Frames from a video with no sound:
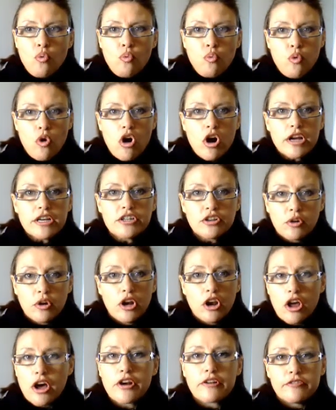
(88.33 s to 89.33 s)
why do a
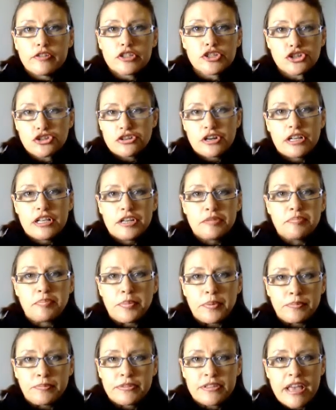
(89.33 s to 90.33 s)
lot of
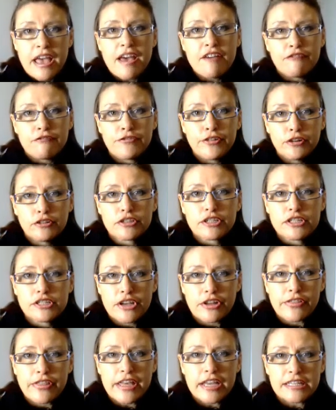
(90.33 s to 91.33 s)
Australians have filters
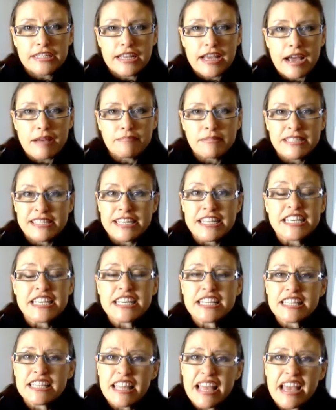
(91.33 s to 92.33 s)
on their taps? To
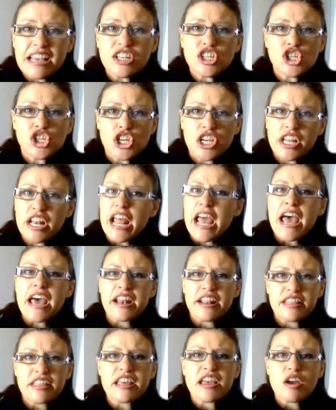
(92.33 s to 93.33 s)
get that shit
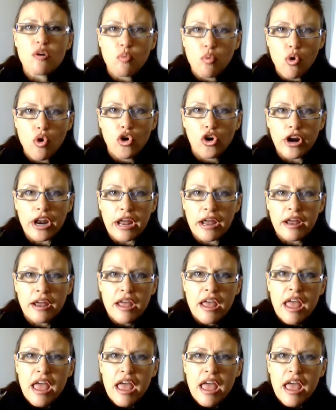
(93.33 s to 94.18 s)
out of their water.